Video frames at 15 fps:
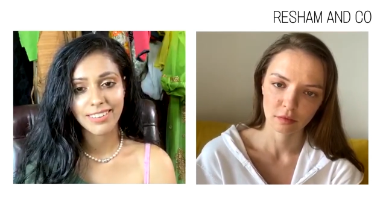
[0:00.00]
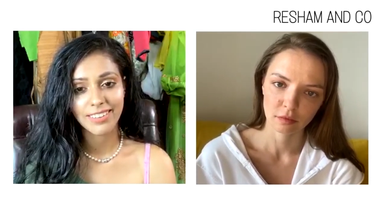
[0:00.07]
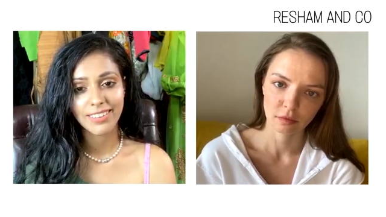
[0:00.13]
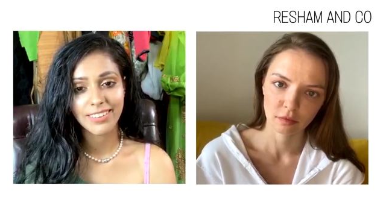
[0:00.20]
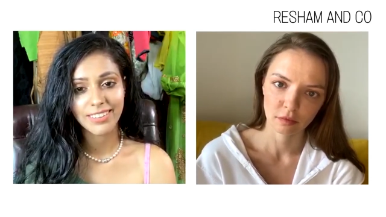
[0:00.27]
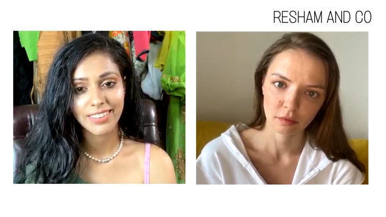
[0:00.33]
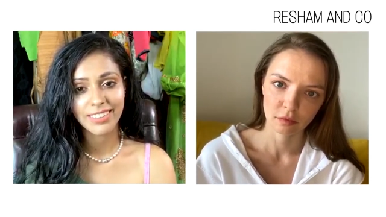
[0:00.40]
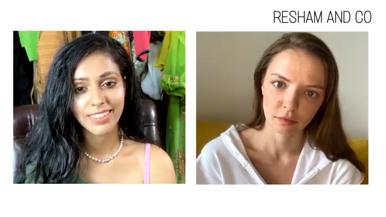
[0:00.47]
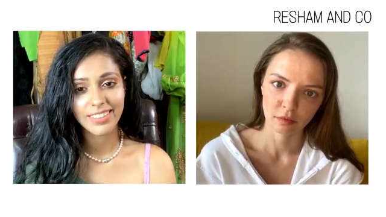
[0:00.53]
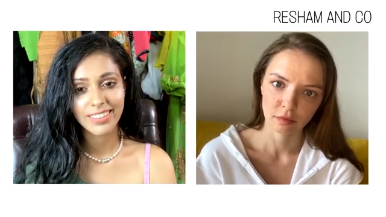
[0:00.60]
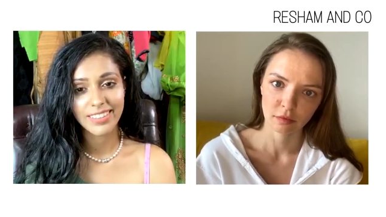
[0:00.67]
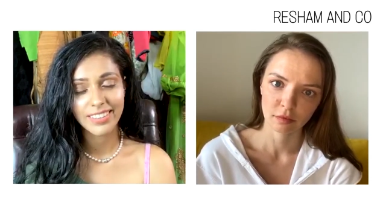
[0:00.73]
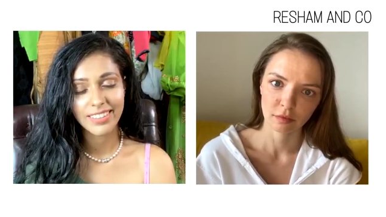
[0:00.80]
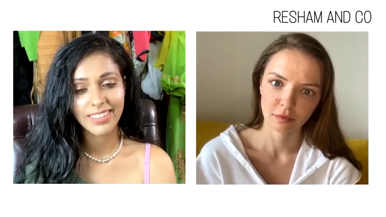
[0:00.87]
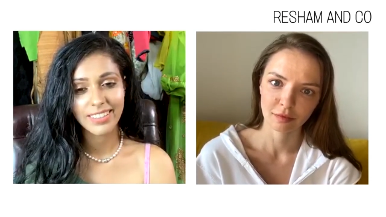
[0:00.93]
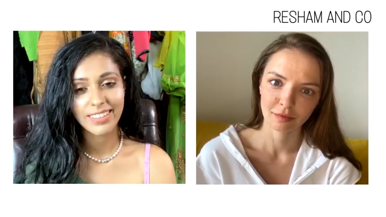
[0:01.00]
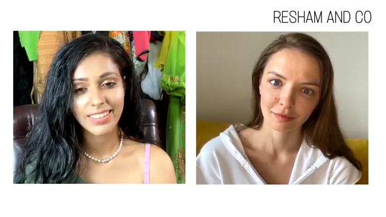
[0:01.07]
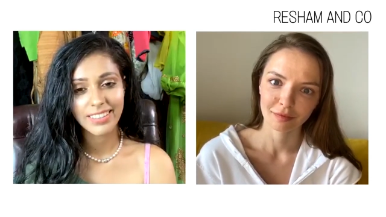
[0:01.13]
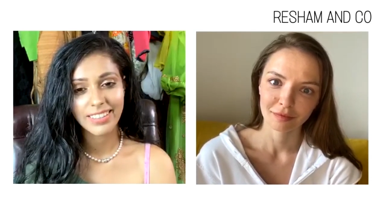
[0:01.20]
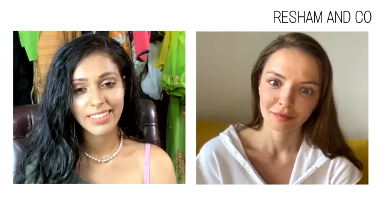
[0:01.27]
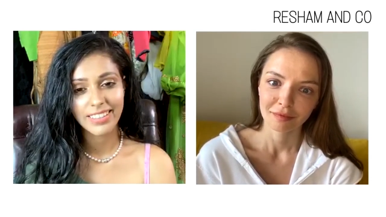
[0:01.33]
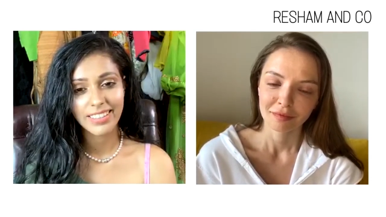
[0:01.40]

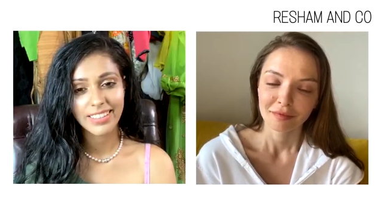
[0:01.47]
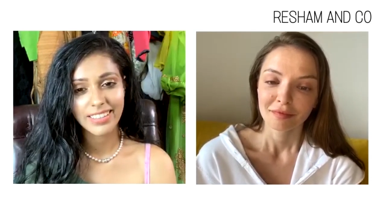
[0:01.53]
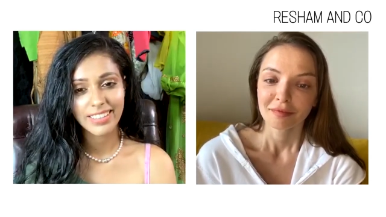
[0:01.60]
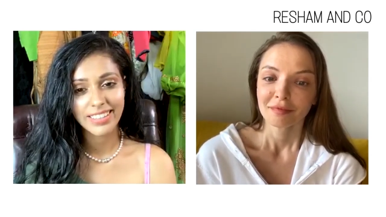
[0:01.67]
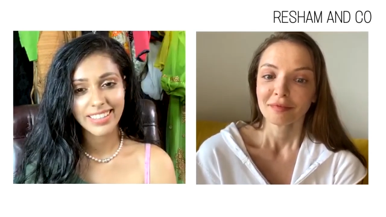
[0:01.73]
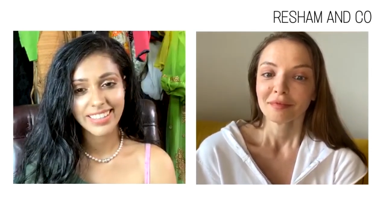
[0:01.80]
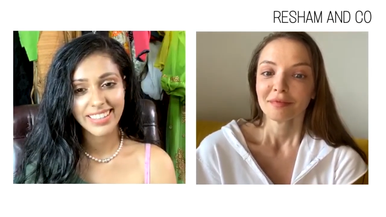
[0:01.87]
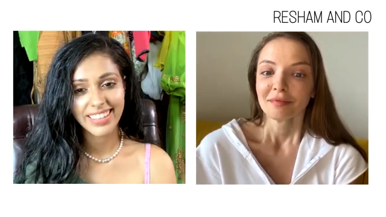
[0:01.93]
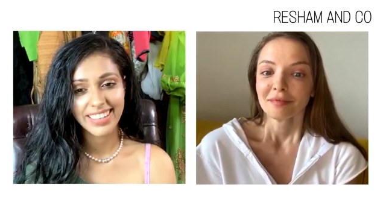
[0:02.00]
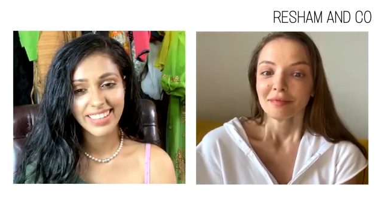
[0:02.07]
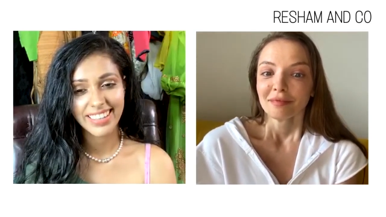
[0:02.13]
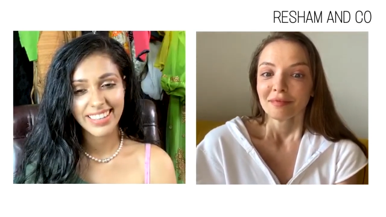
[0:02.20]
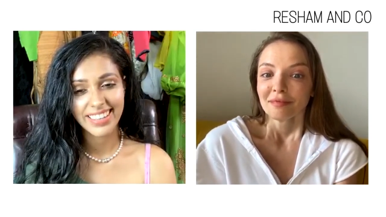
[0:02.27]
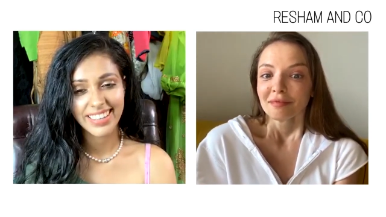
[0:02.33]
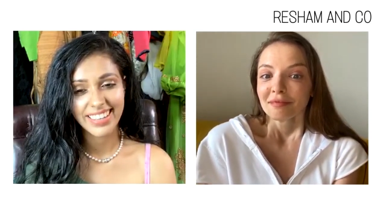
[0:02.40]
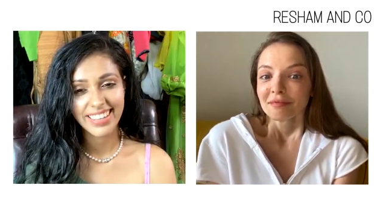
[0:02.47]
No one is speaking in this clip.